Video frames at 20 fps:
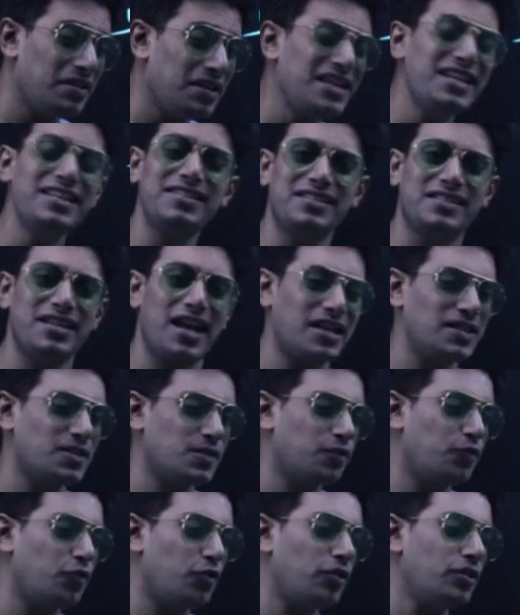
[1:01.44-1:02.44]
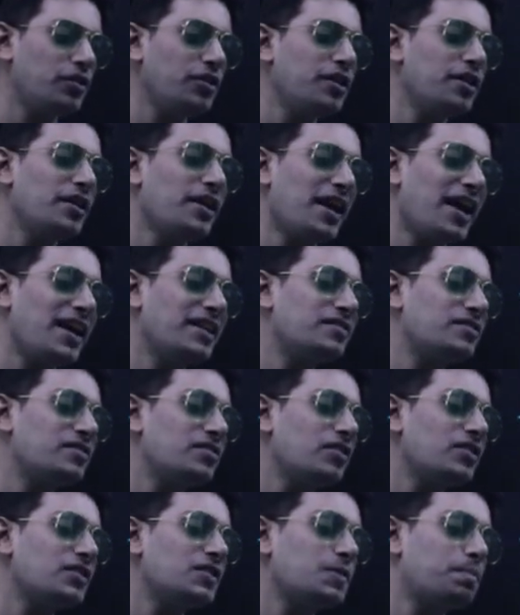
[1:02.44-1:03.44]
E stands for
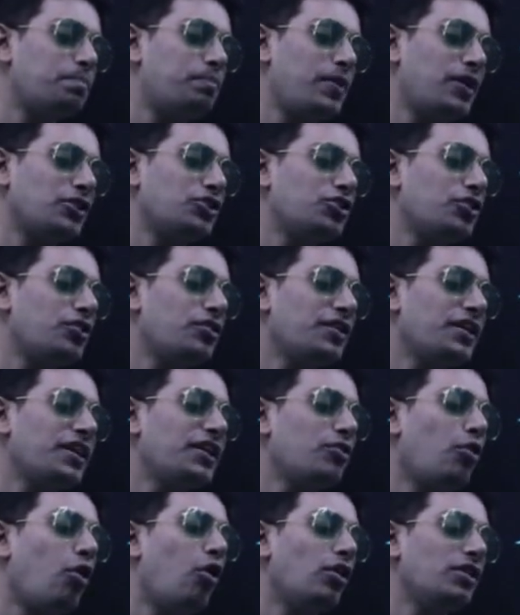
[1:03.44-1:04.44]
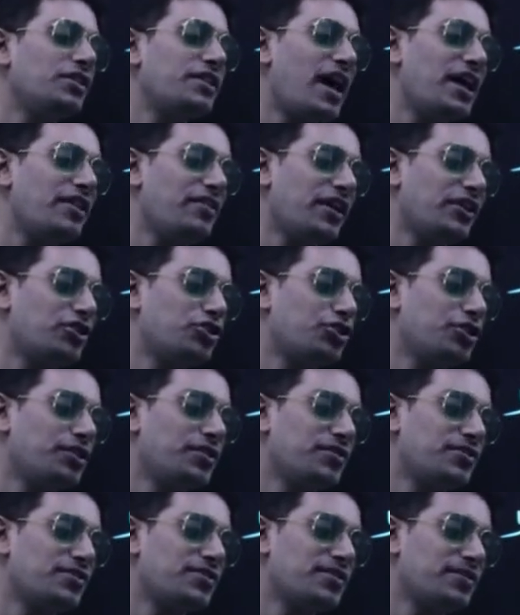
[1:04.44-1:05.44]
exerts pressure in all
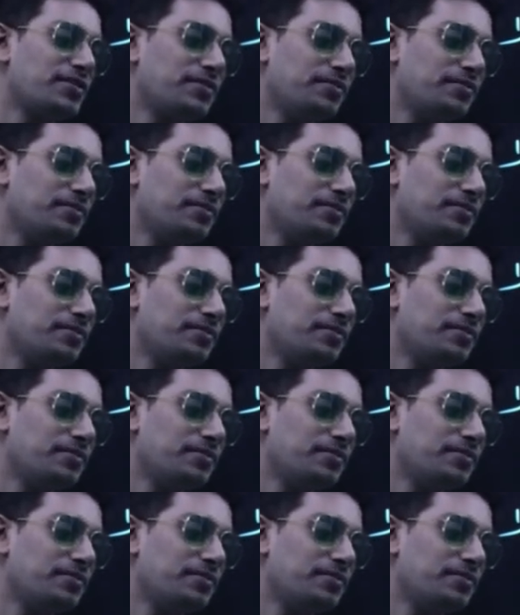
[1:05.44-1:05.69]
directions.